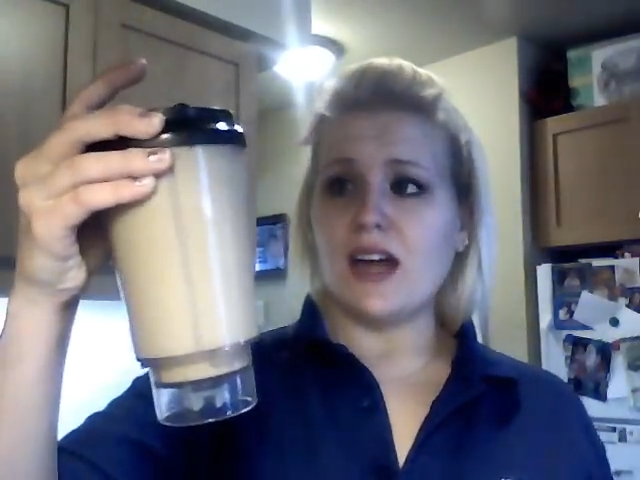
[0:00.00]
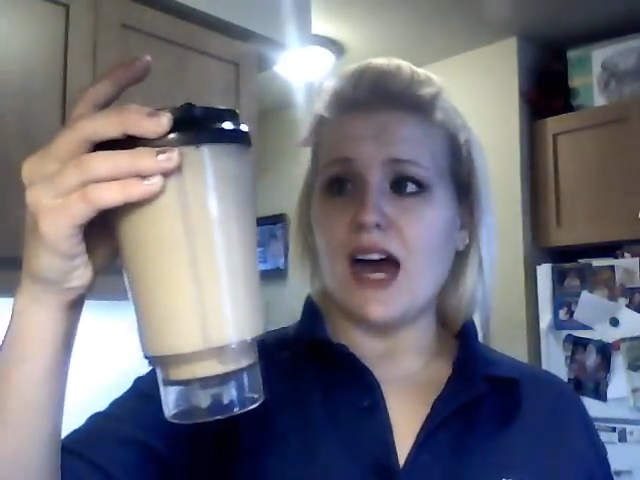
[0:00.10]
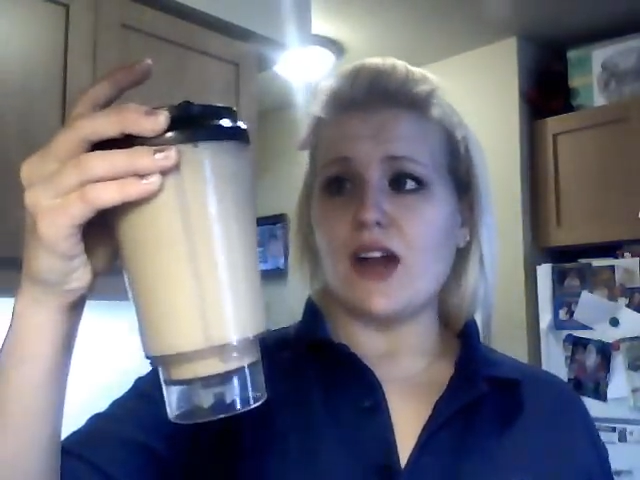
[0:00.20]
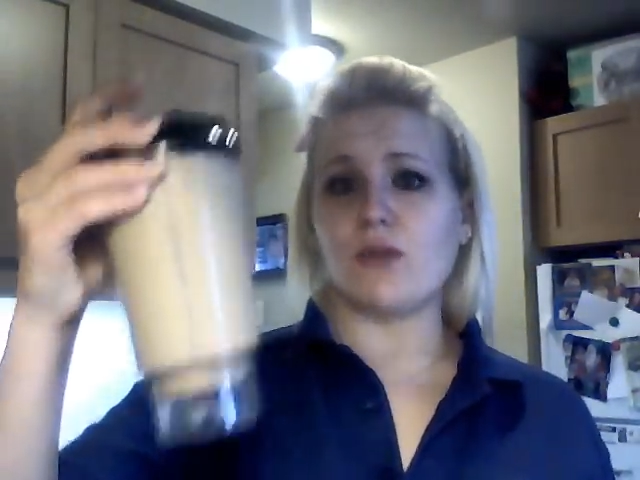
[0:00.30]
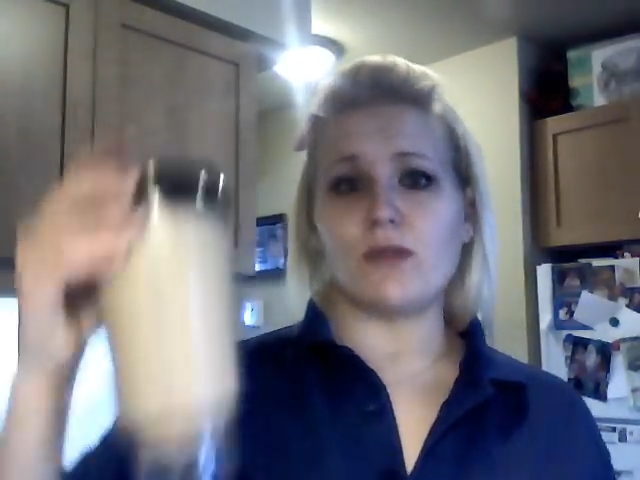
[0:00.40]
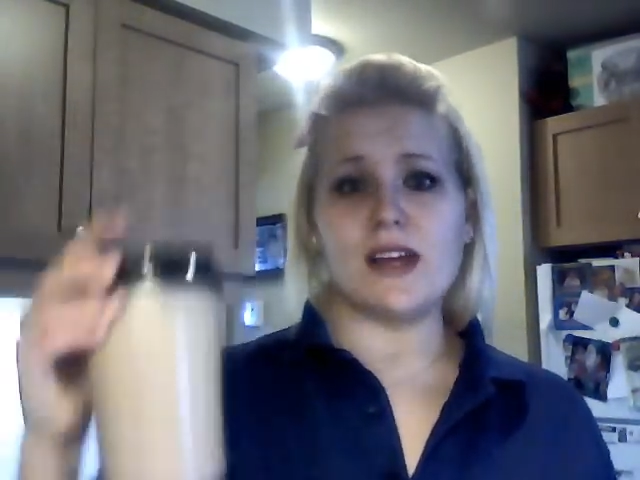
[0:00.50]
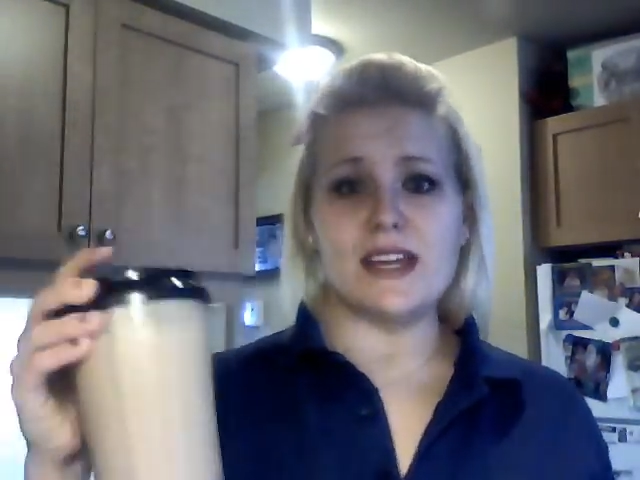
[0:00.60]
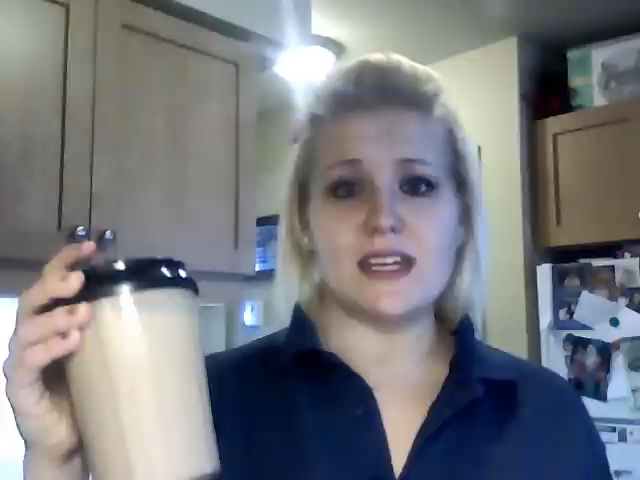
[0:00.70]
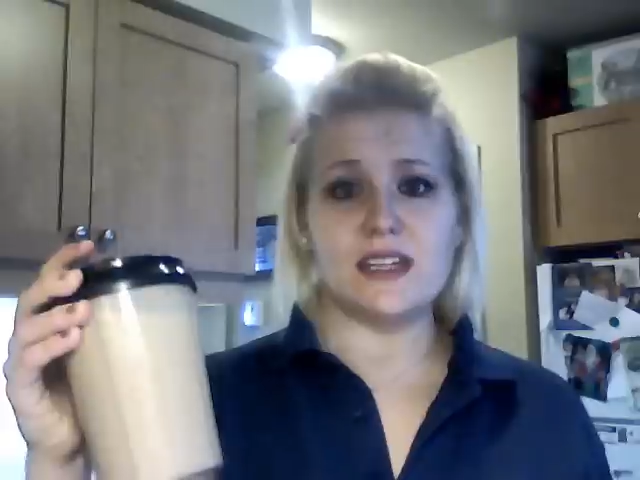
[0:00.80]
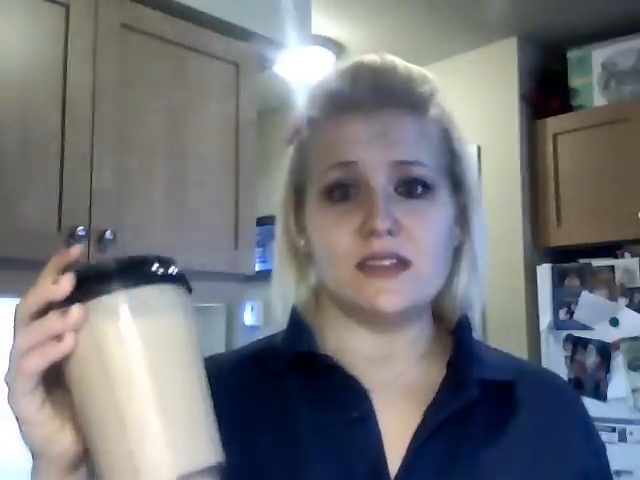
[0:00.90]
I don't
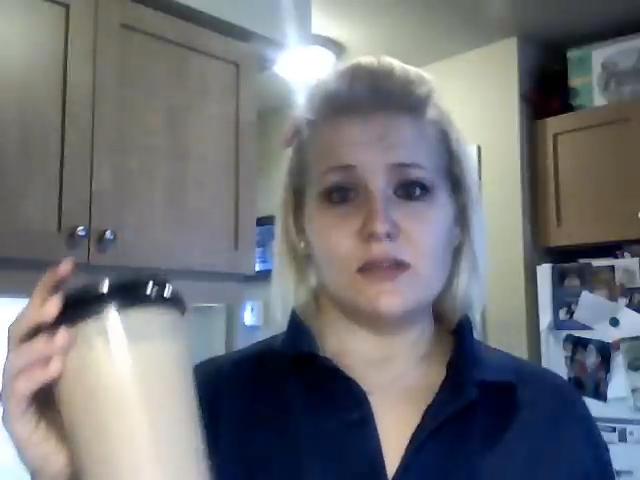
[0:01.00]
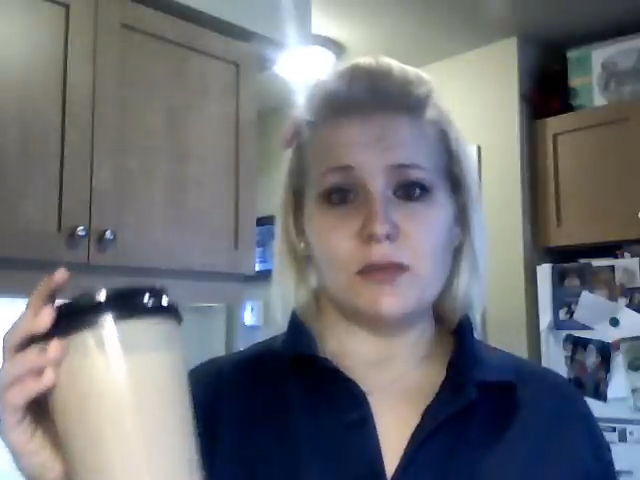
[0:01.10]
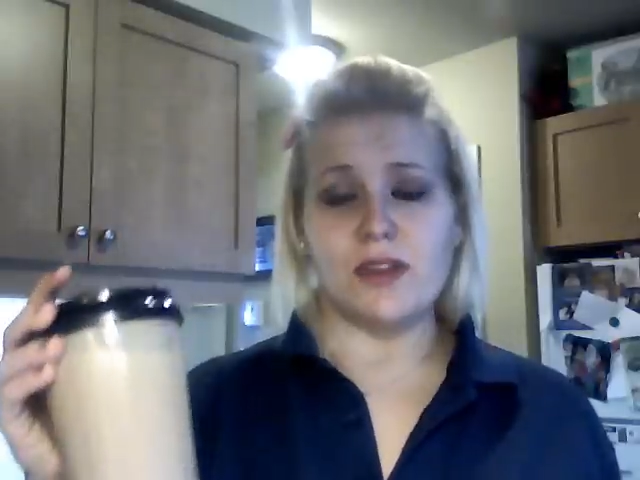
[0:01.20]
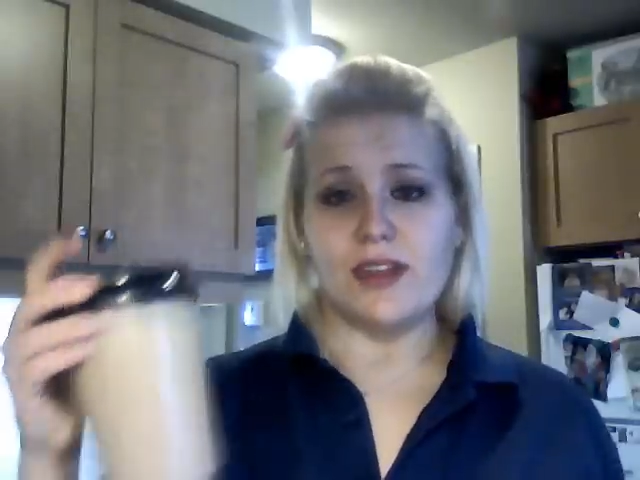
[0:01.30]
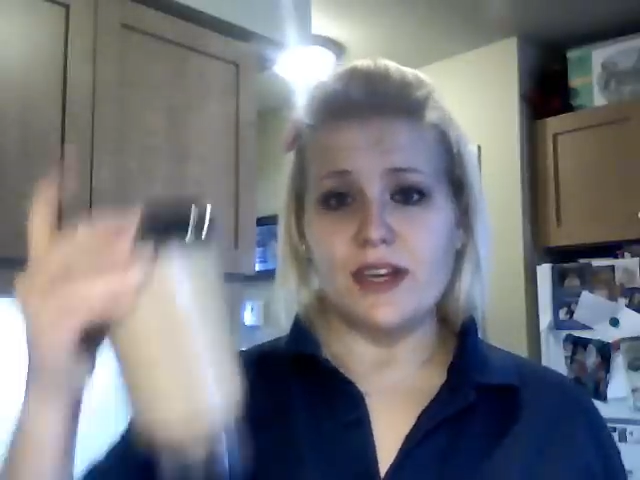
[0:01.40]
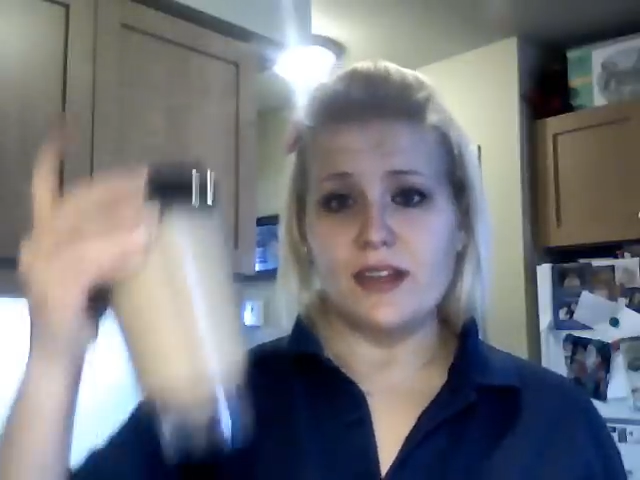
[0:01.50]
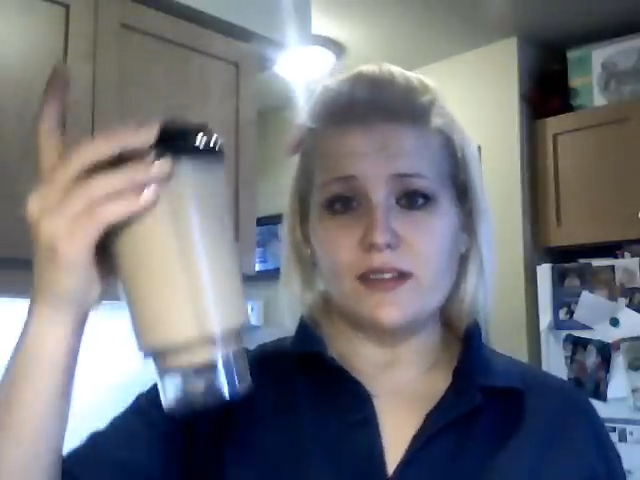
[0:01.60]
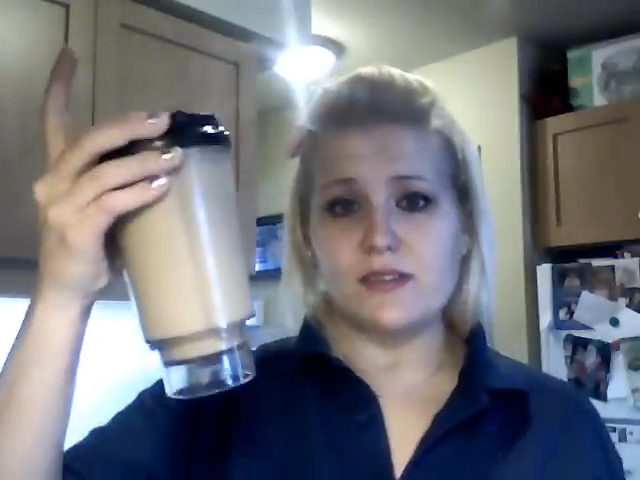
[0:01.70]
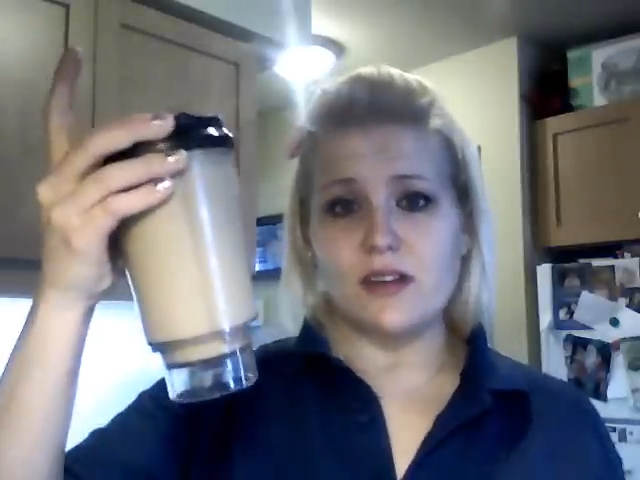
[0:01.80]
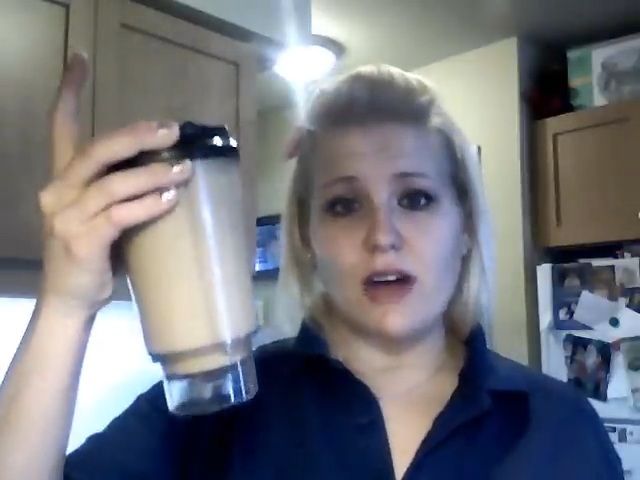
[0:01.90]
like it super thick,
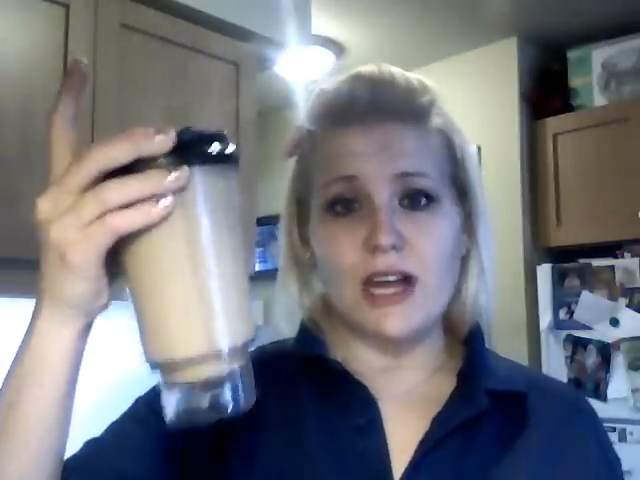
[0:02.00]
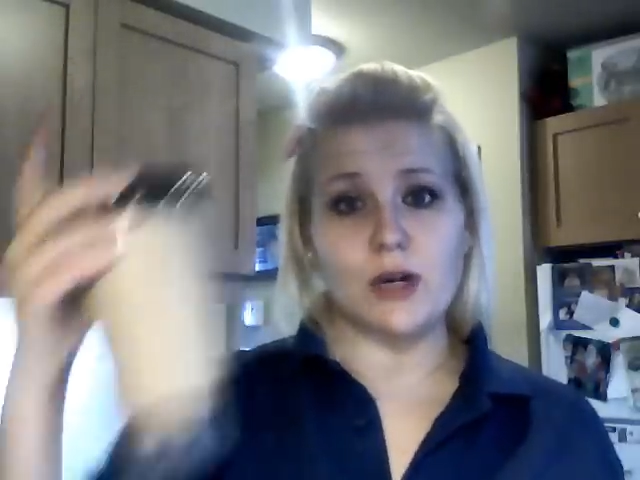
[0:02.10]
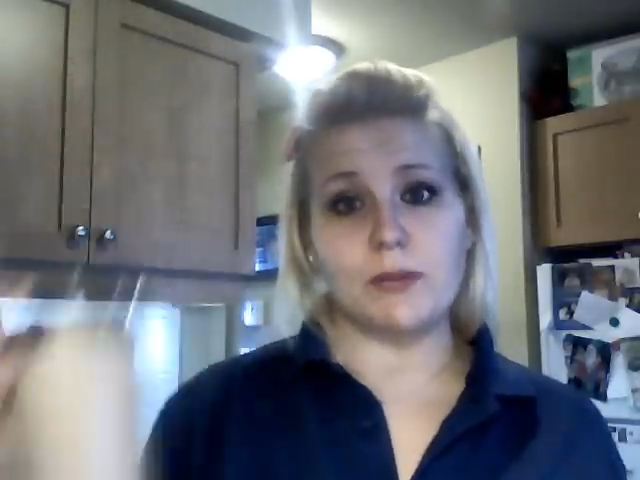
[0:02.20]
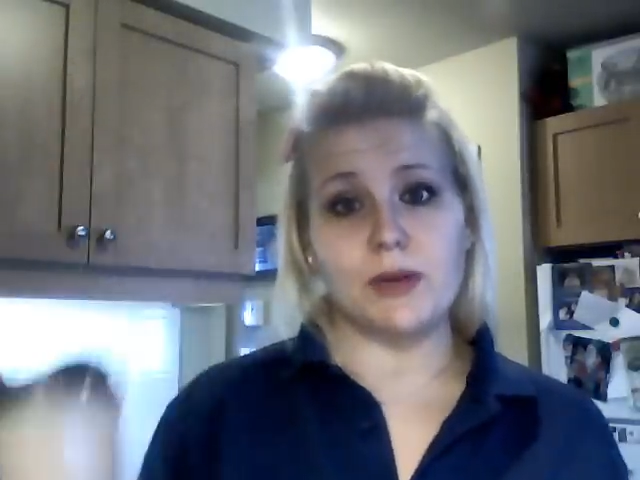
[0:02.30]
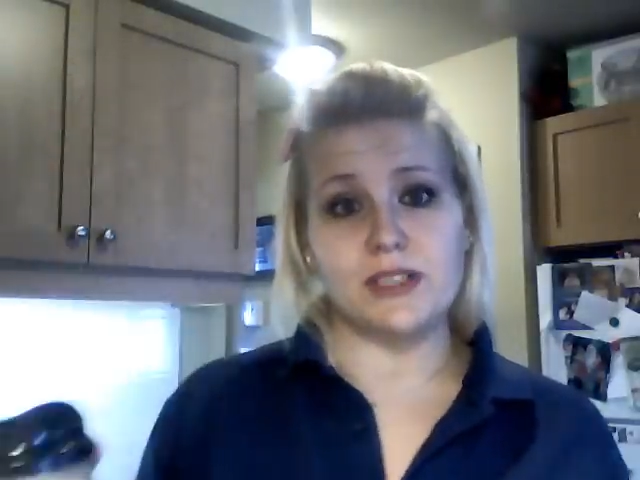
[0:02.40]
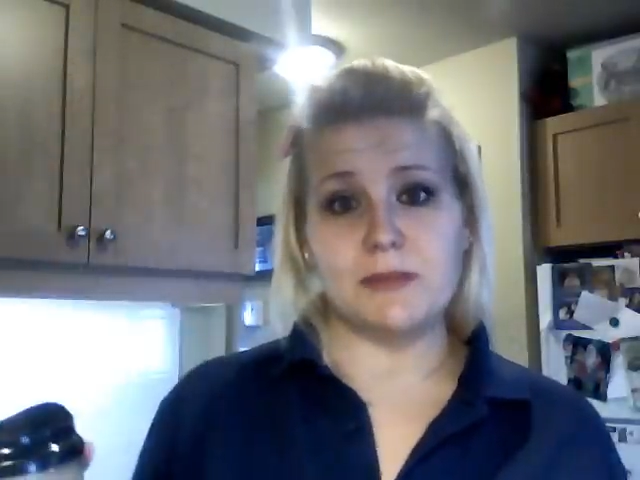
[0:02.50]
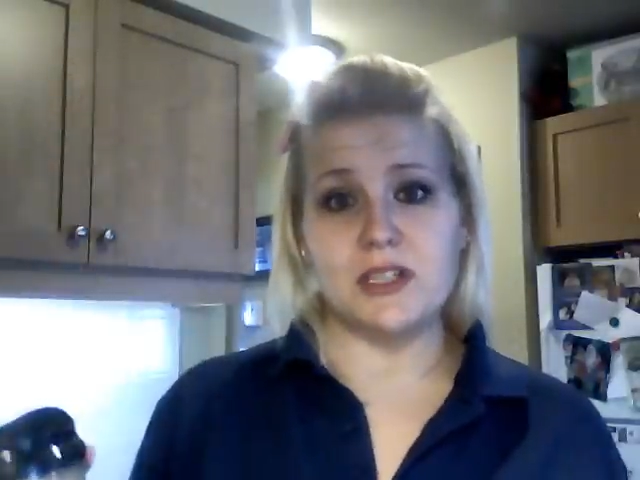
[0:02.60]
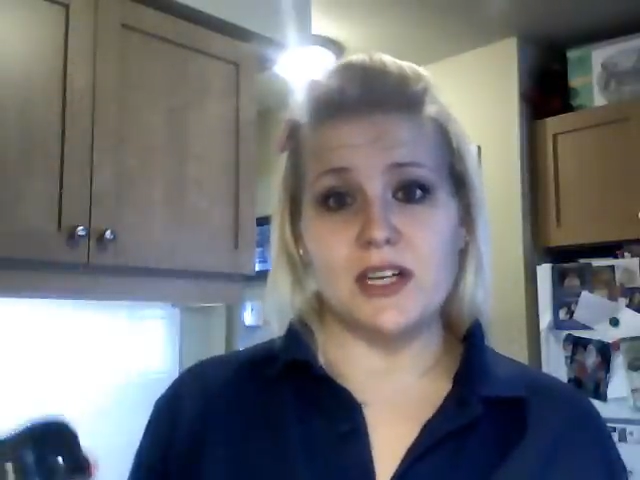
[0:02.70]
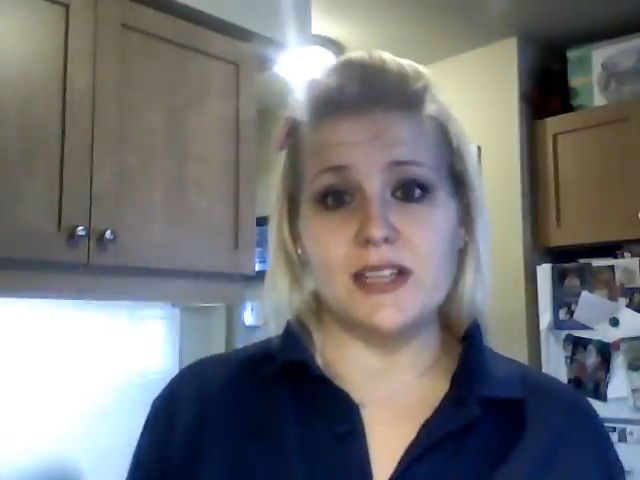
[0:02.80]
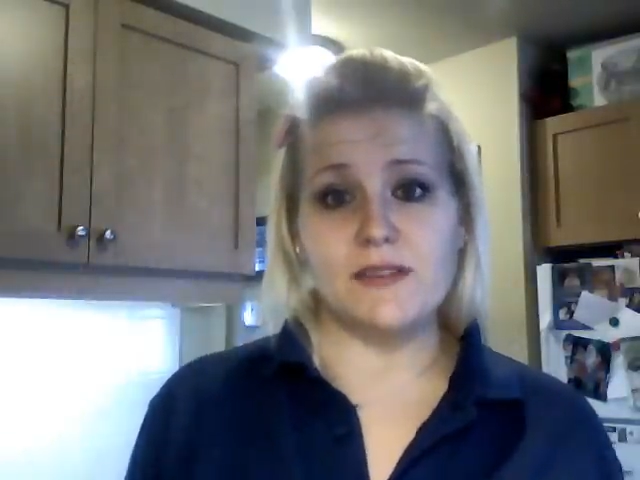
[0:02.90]
so I don't put as much ice.